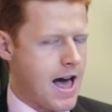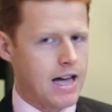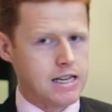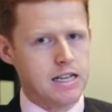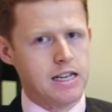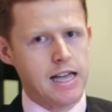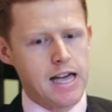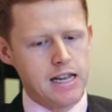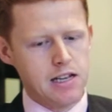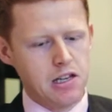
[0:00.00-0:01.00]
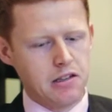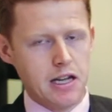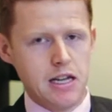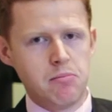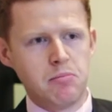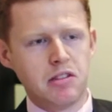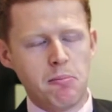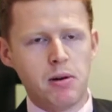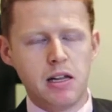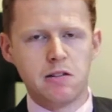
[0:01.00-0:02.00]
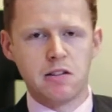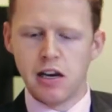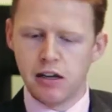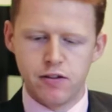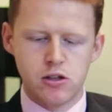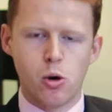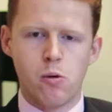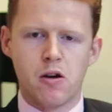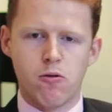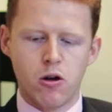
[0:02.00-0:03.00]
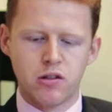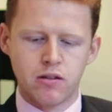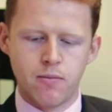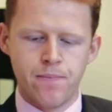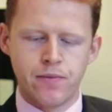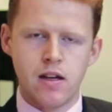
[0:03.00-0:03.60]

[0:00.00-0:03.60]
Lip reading: And again, it is a simply stunning Victoria Cross.